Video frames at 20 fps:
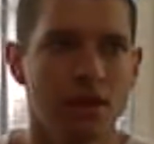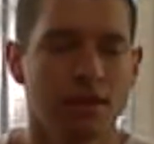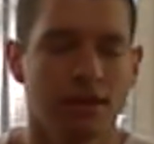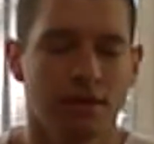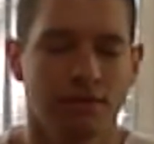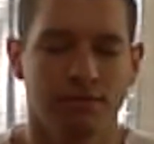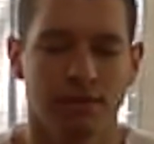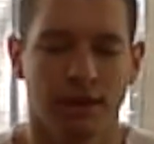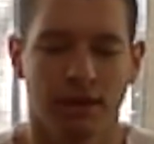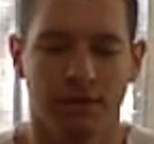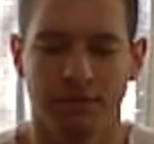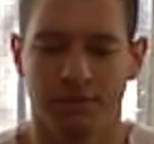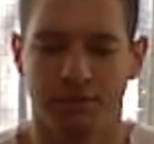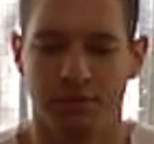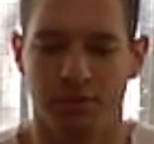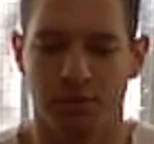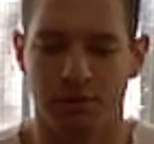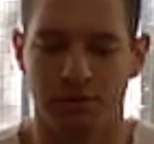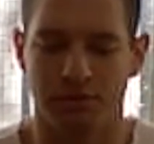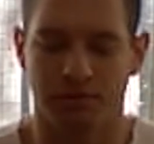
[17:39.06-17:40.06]
that flavor
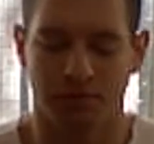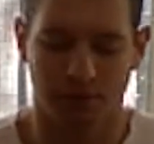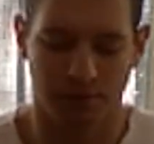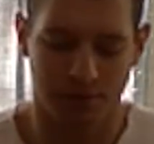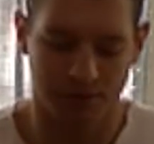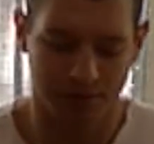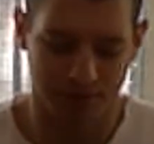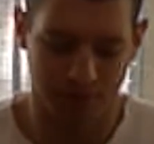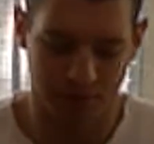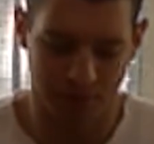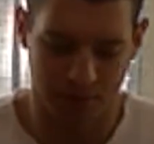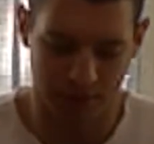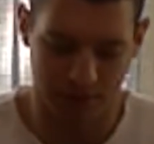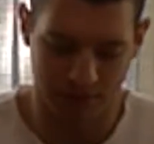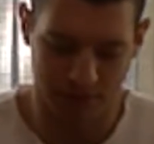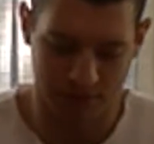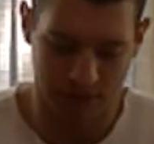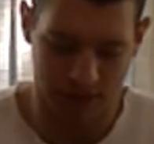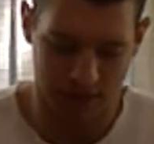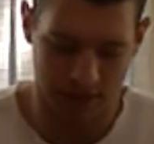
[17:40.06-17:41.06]
to it. So I'm going to see what
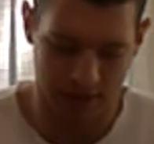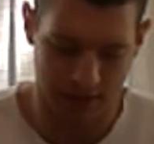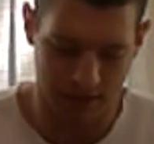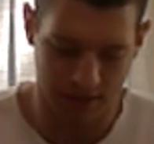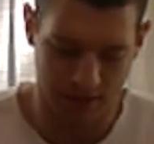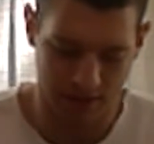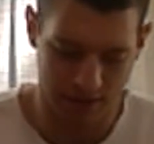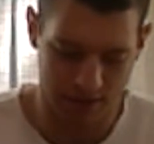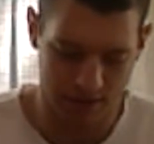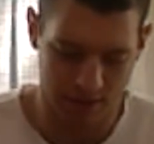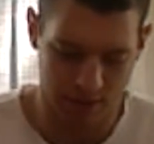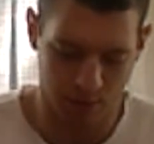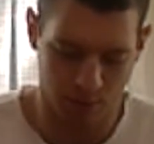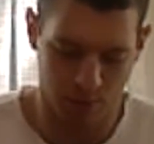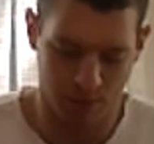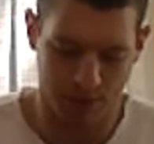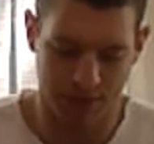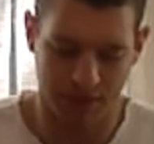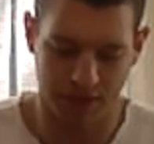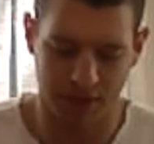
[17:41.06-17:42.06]
it's like
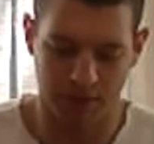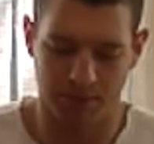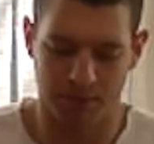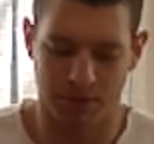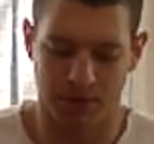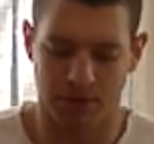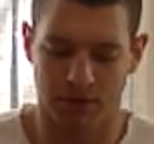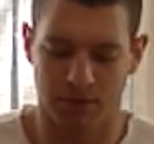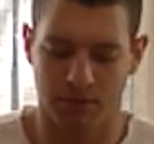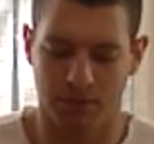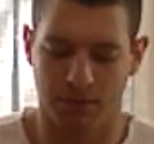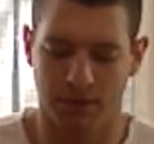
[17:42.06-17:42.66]
with the miracle